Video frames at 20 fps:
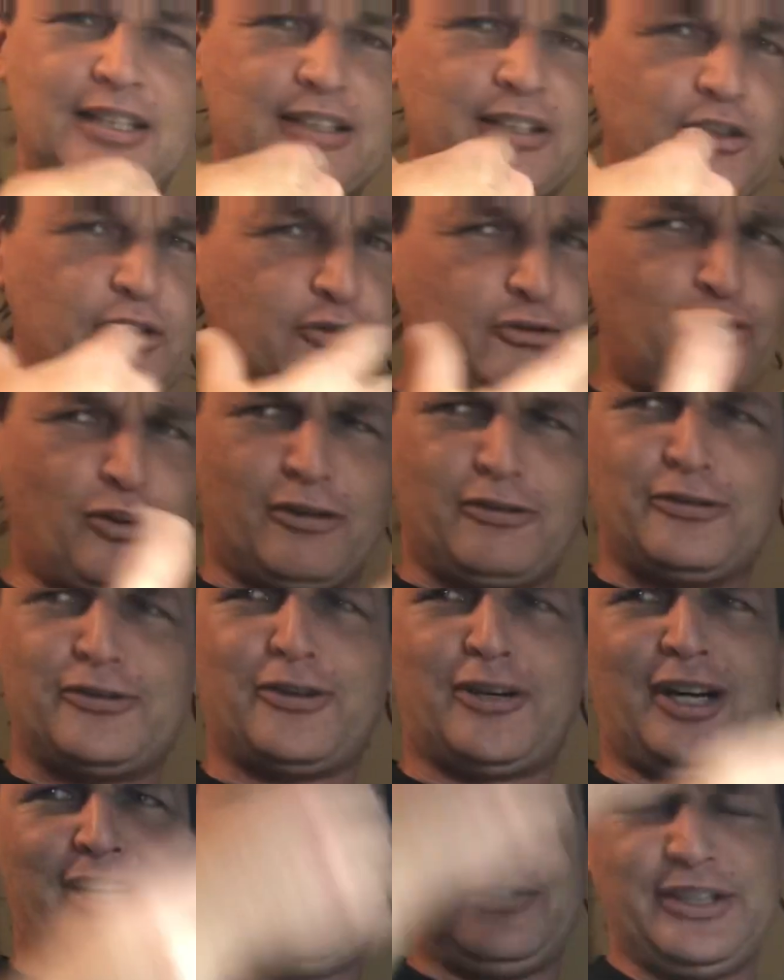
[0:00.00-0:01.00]
Drunk
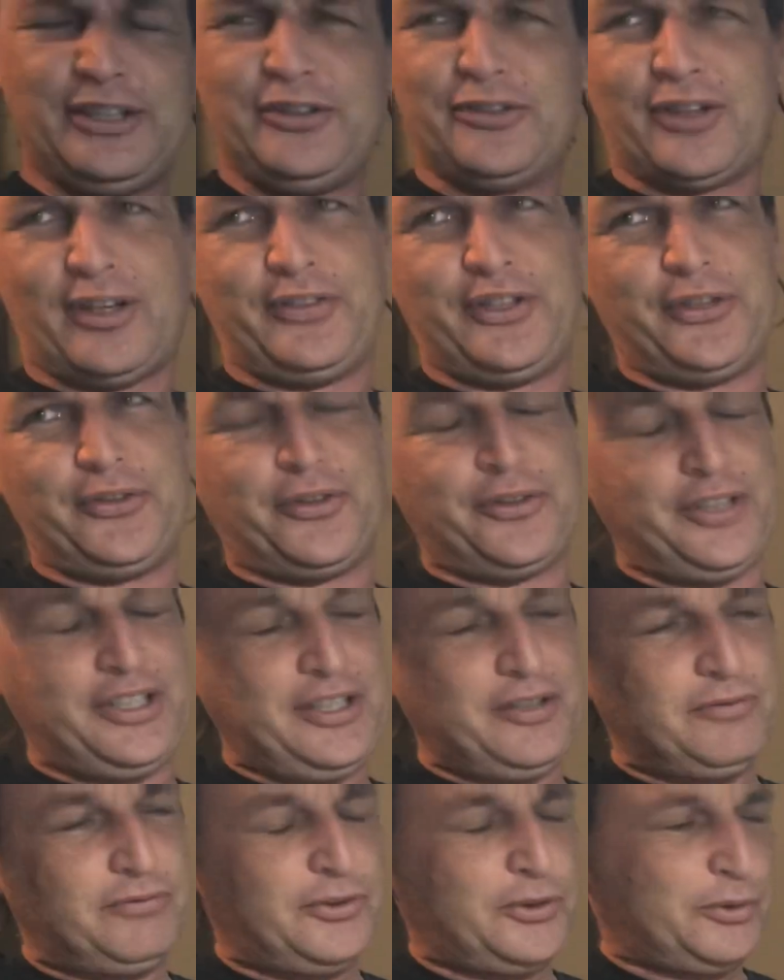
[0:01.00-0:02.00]
driving under the
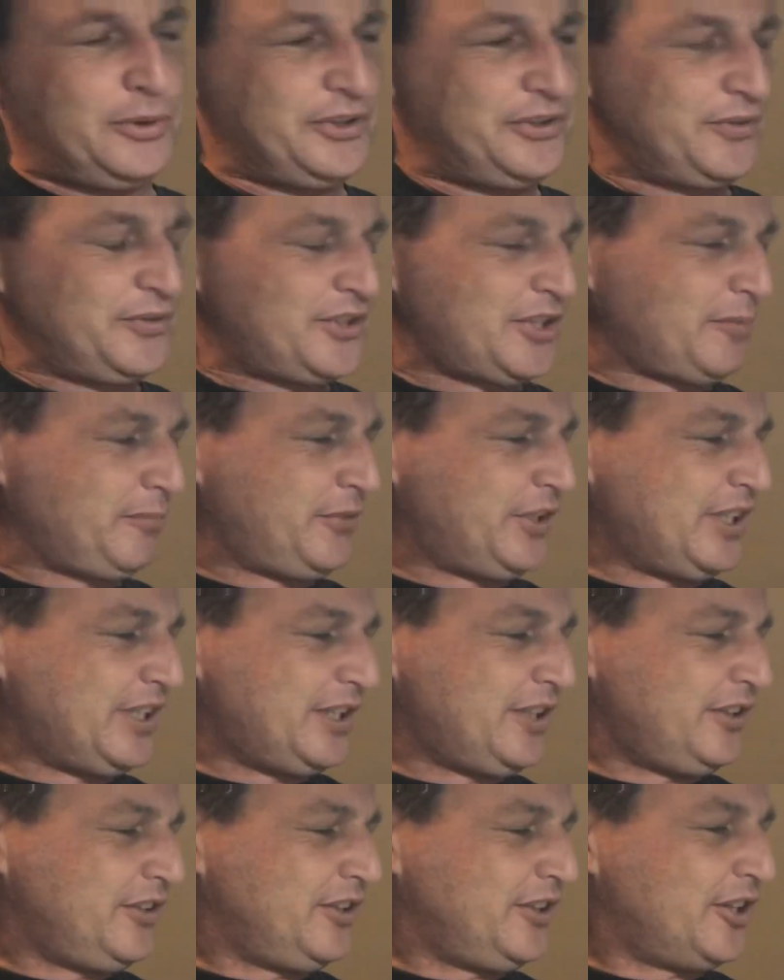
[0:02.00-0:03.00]
influence of
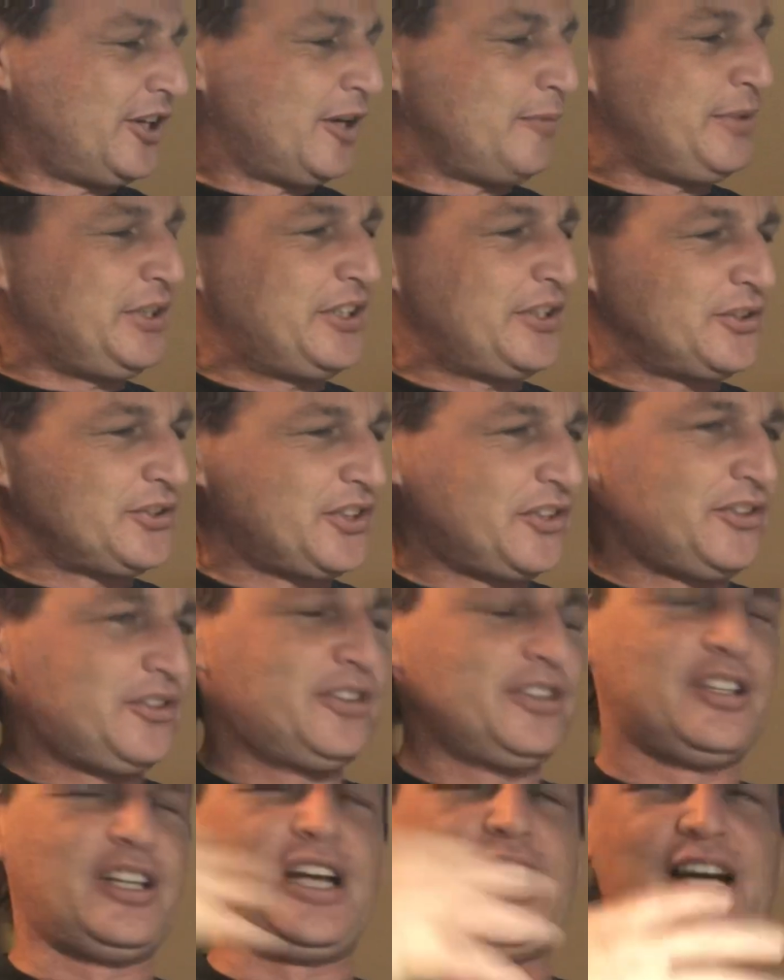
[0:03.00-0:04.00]
something. There's a
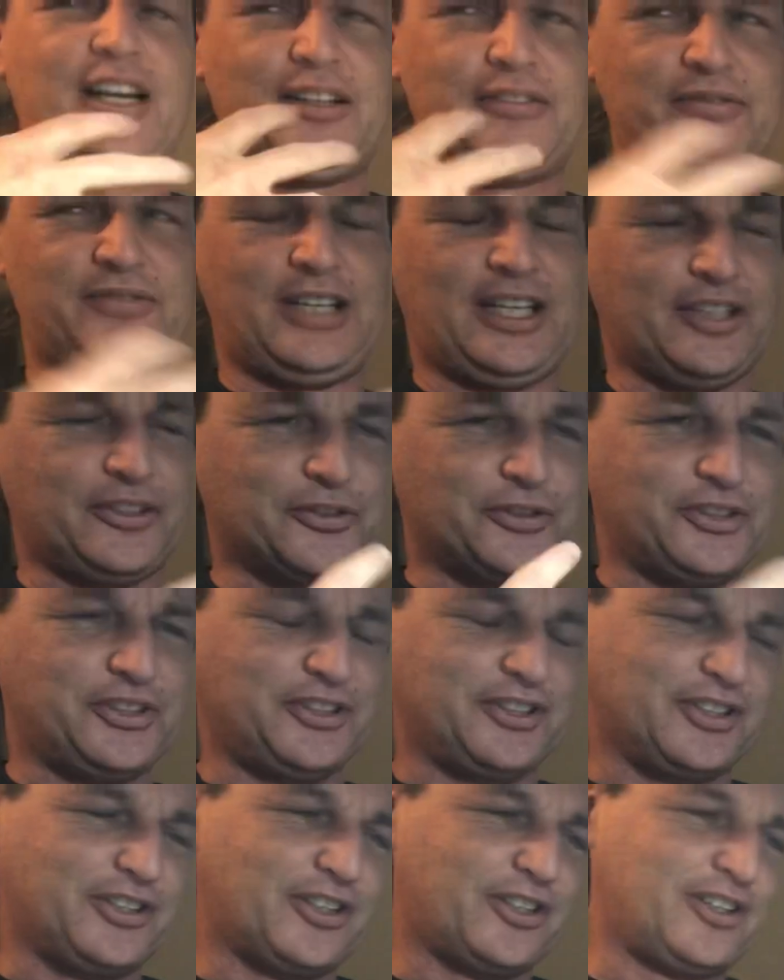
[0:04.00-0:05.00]
lot of factors
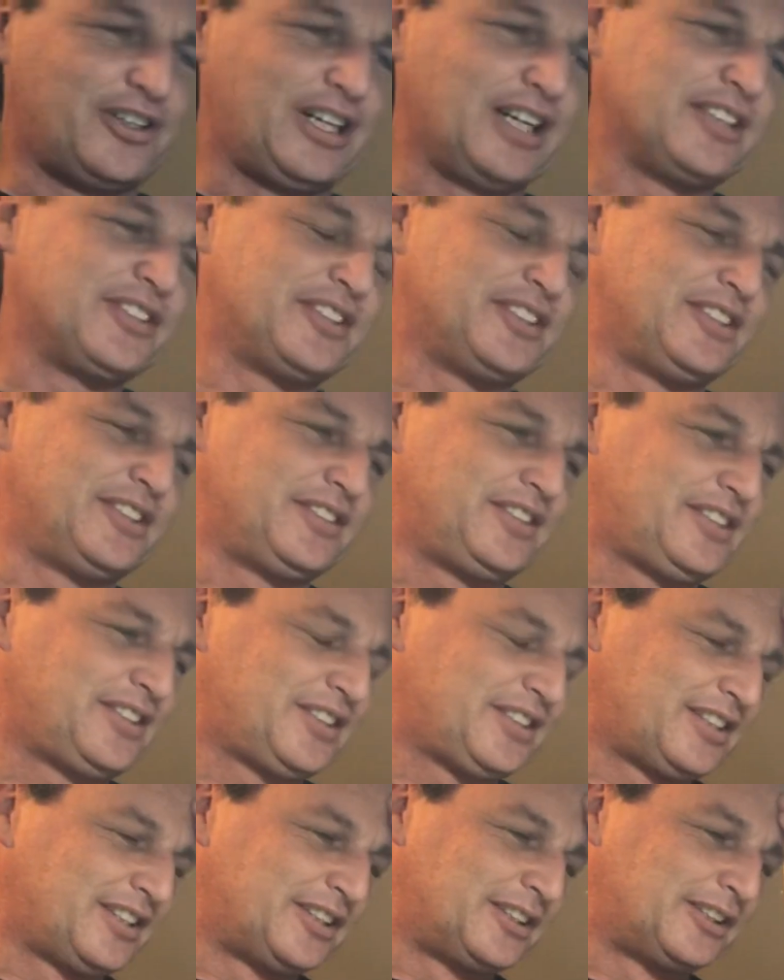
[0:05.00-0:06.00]
into car
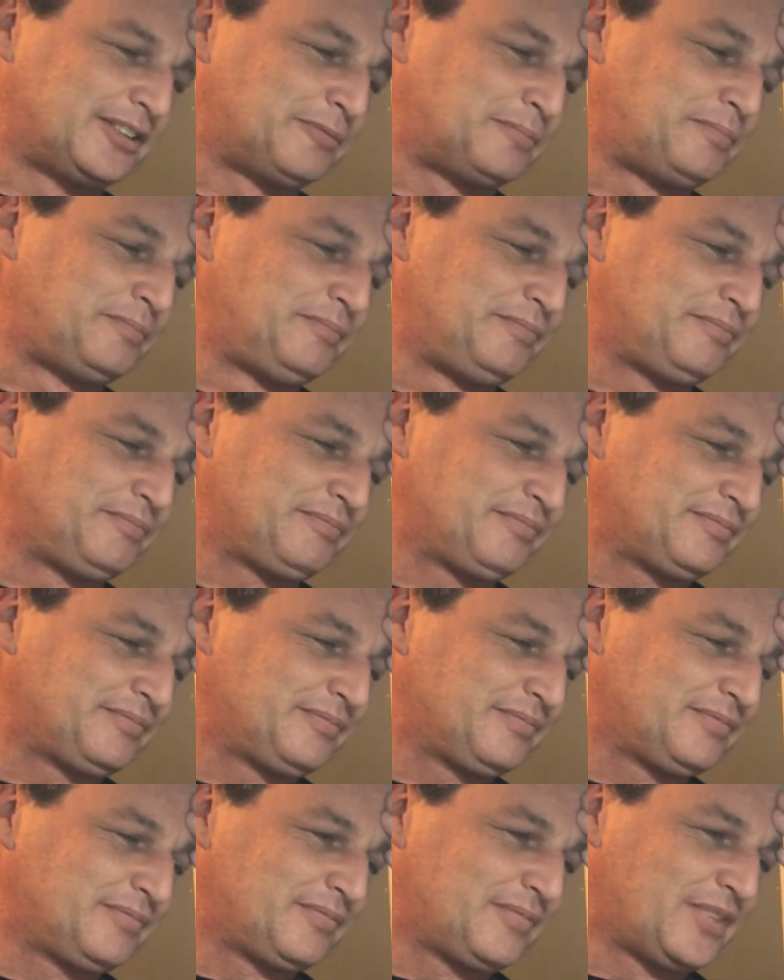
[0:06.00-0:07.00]
accidents.
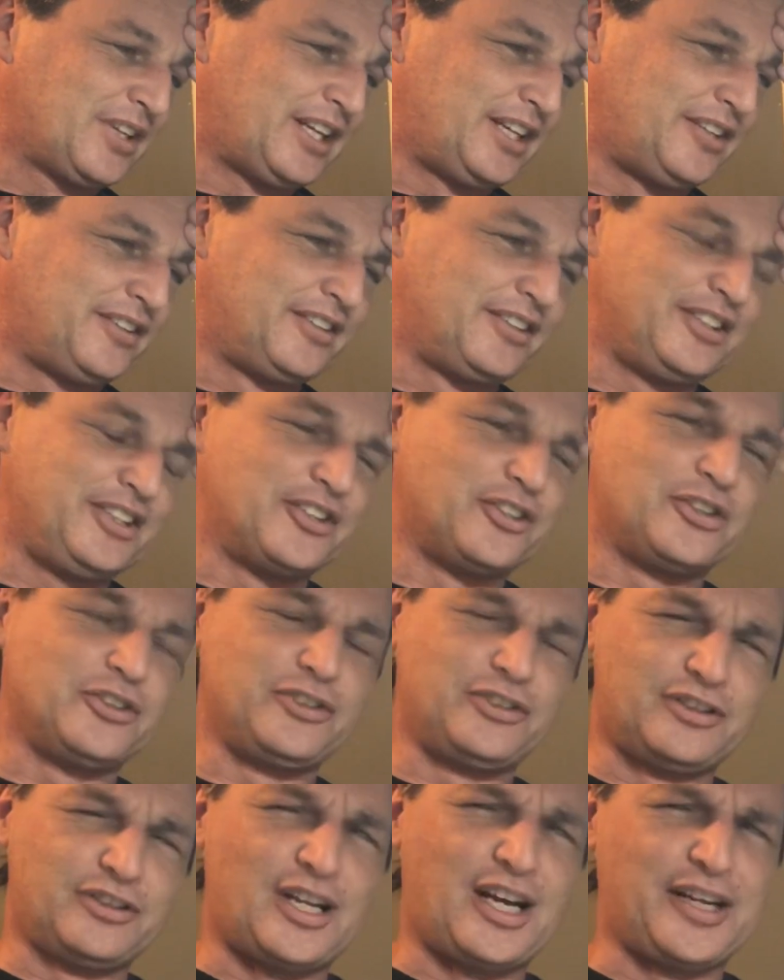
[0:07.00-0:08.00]
And, a
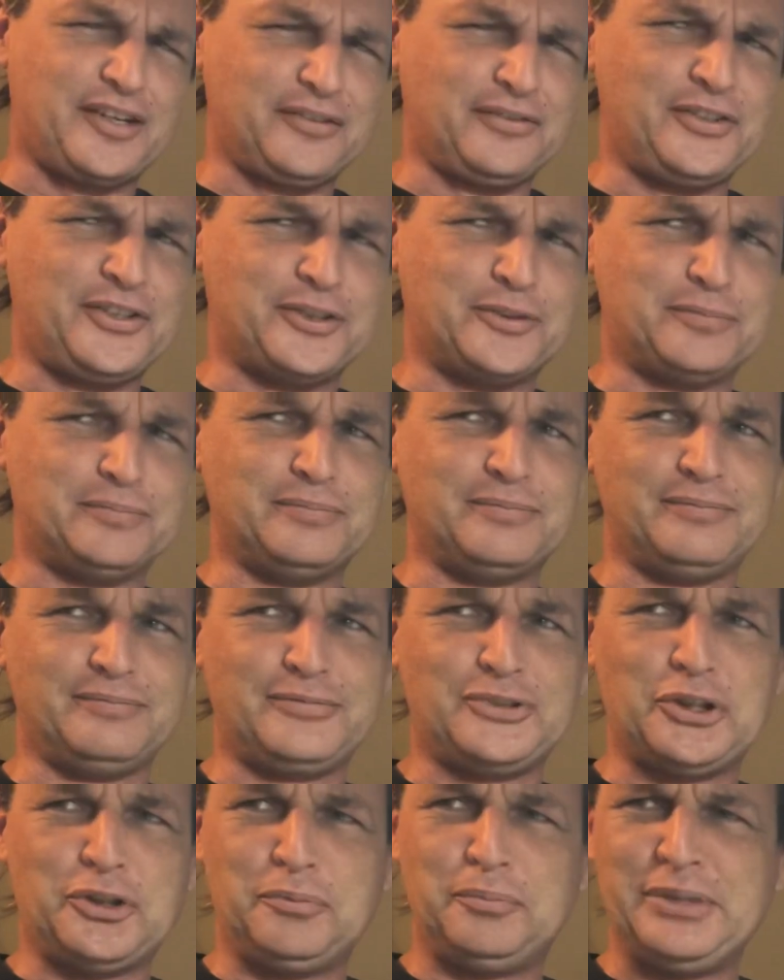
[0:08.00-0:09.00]
lot of them
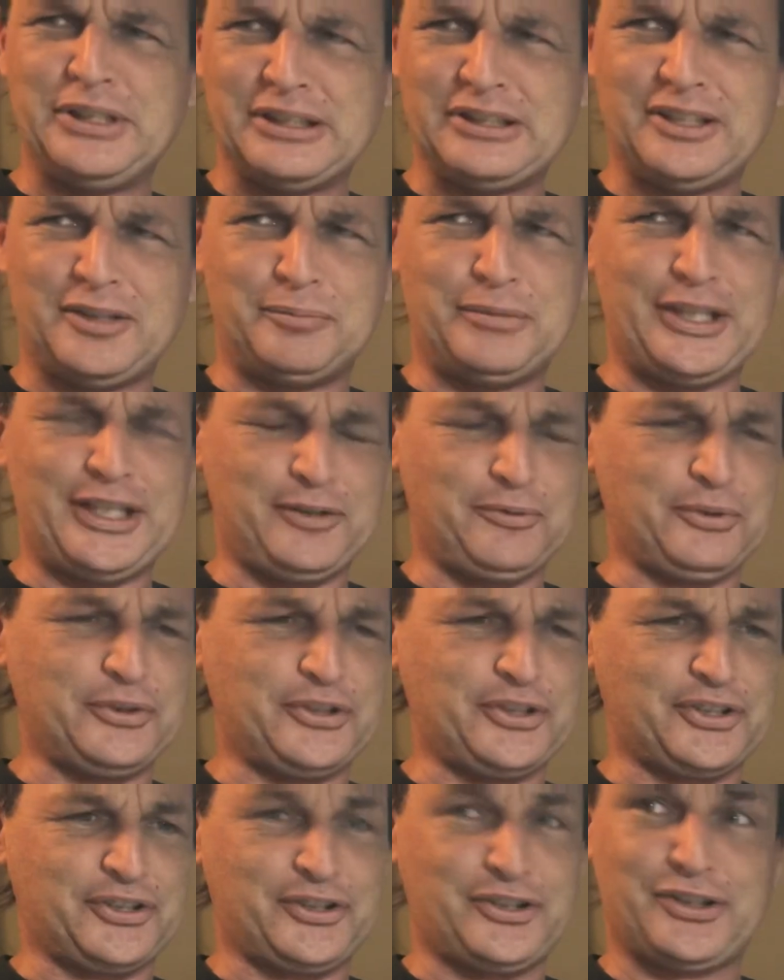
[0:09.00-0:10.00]
could be eliminated with
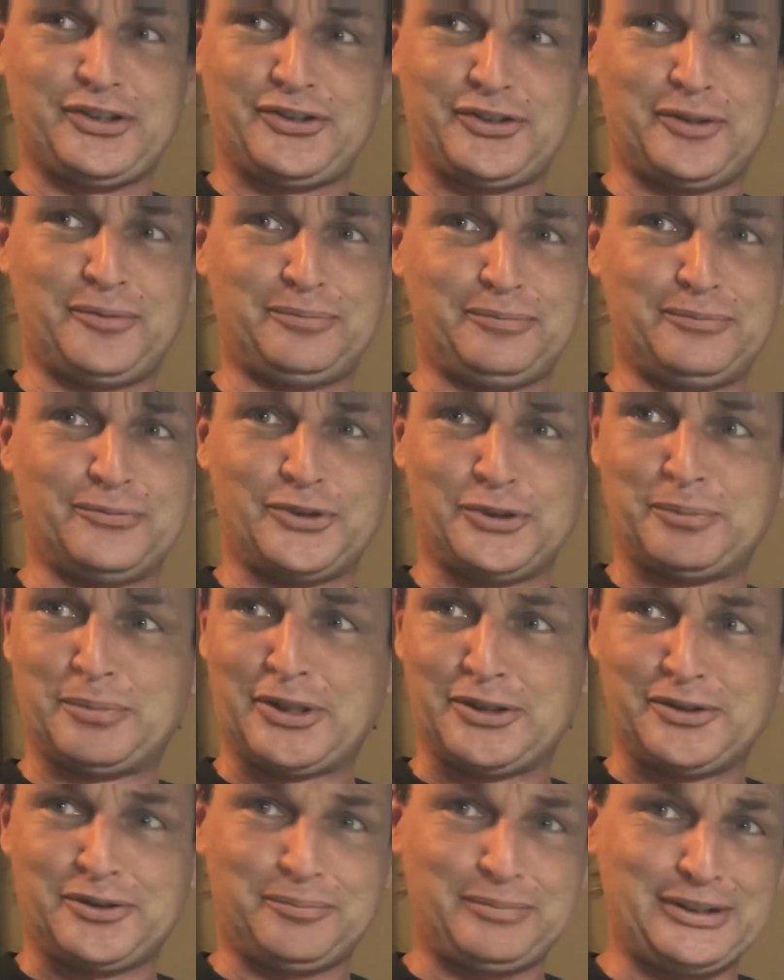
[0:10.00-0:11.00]
just some
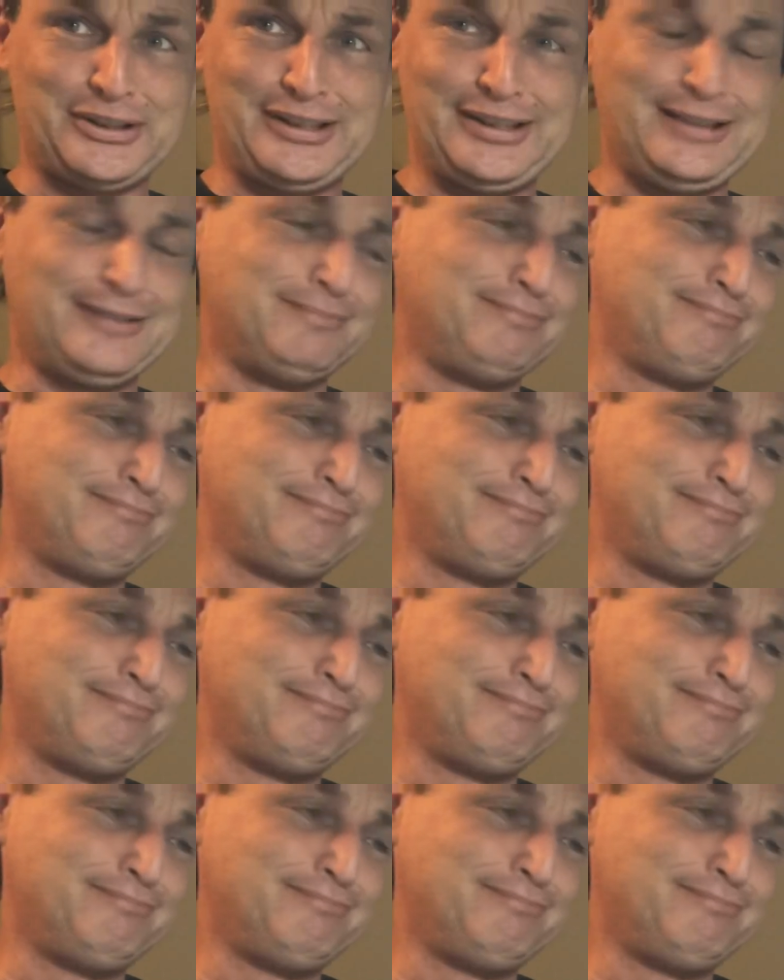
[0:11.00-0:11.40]
responsibility,